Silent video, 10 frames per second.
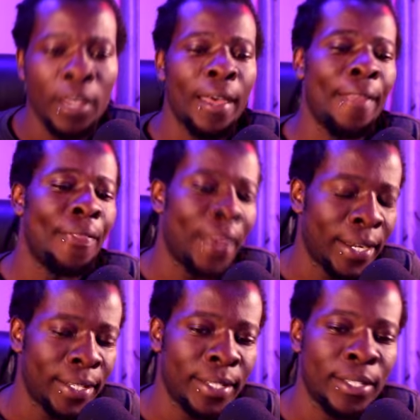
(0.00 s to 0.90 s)
and
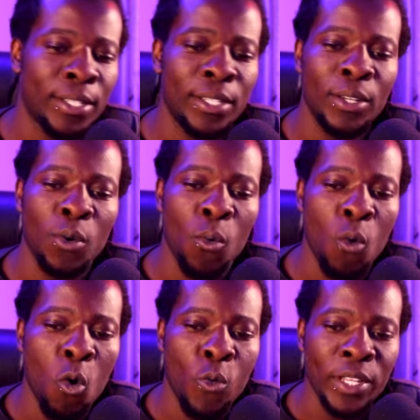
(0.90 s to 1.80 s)
that is
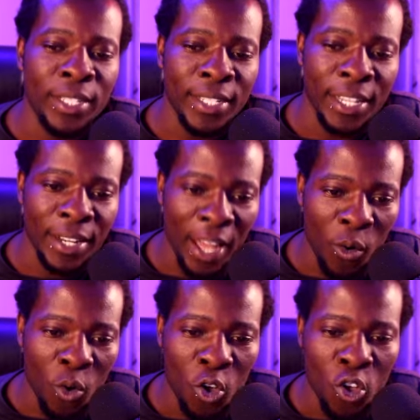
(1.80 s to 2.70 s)
what we see now.
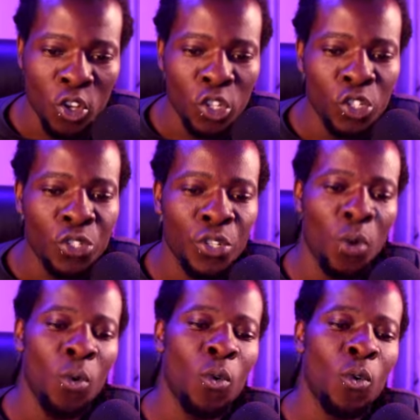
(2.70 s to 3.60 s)

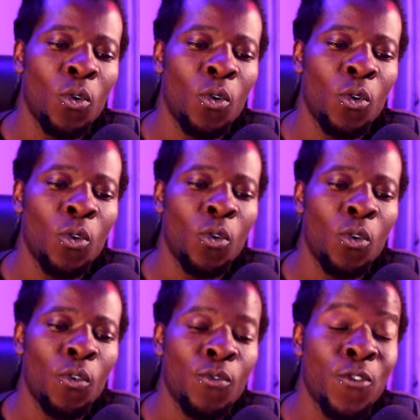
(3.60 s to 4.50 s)
So
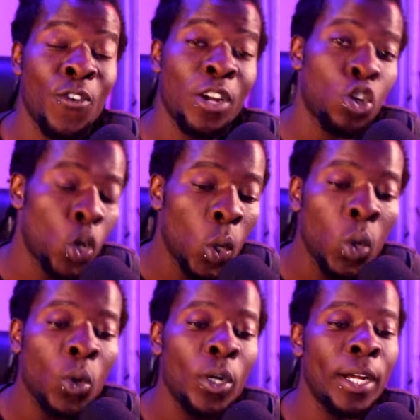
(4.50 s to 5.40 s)
for a
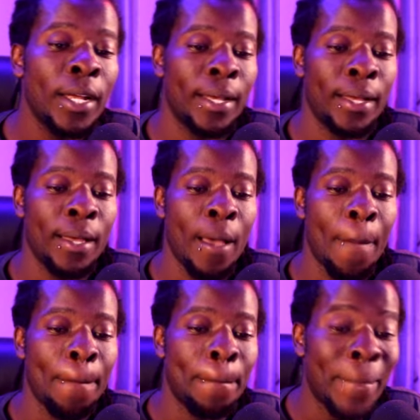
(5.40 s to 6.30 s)
good
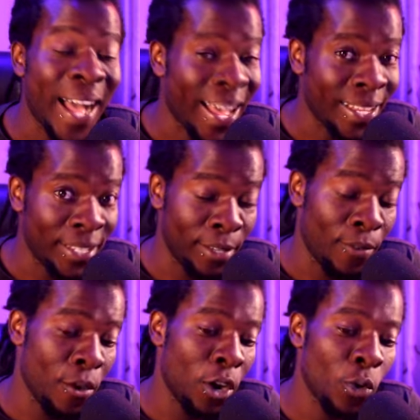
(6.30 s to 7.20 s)
buys, if
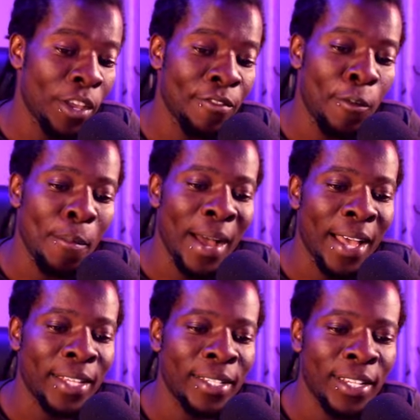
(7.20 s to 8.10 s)
we are looking for
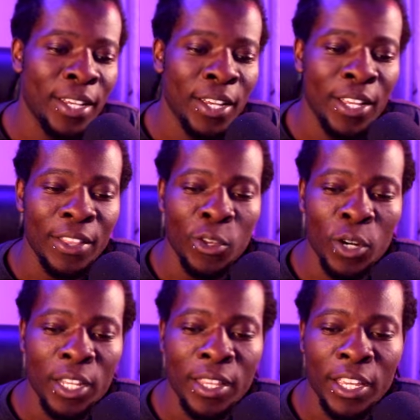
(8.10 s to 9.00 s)
buys, the
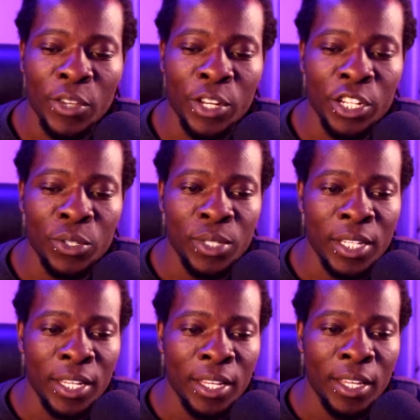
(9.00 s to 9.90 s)
only thing you need to
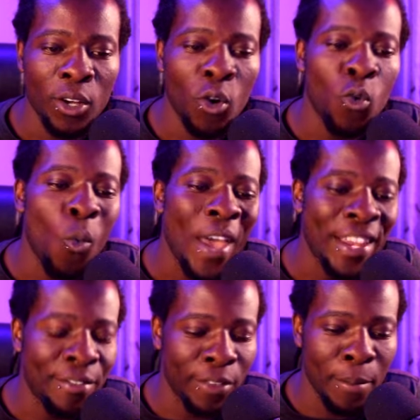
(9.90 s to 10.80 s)
see or
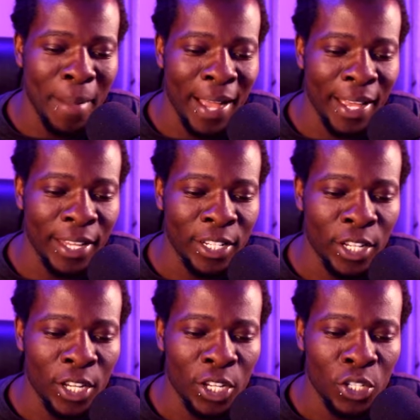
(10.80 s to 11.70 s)
wait for the market
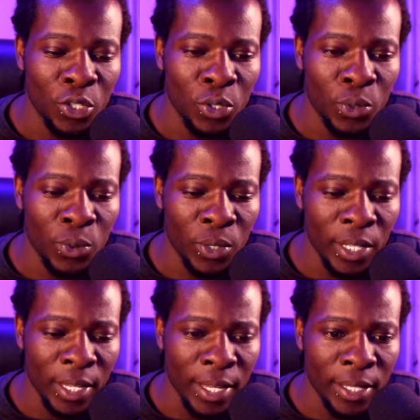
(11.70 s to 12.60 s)
to do
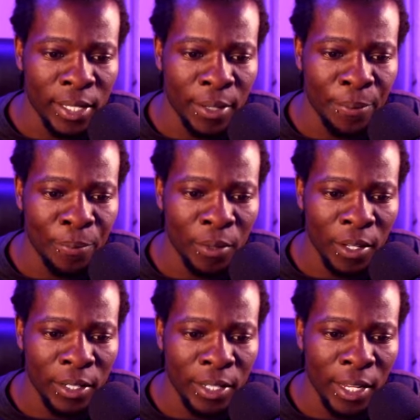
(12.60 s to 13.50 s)
is
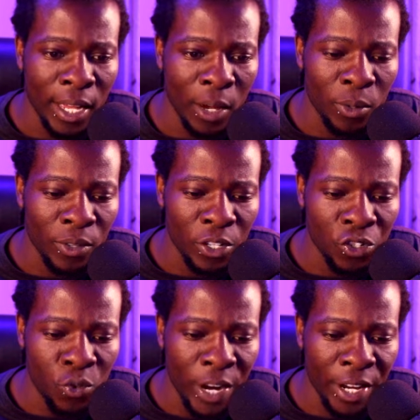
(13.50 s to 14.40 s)
take out this
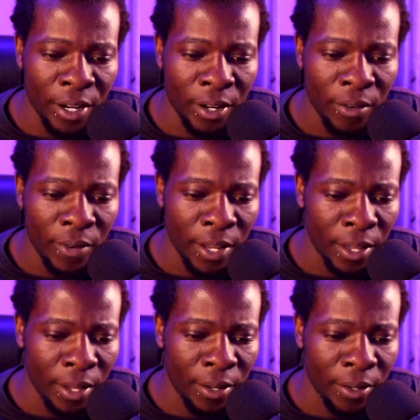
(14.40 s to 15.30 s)
trend right
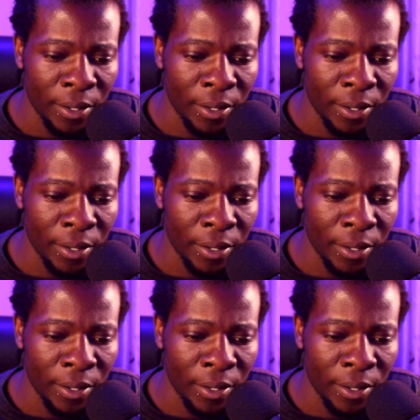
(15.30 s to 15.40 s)
here.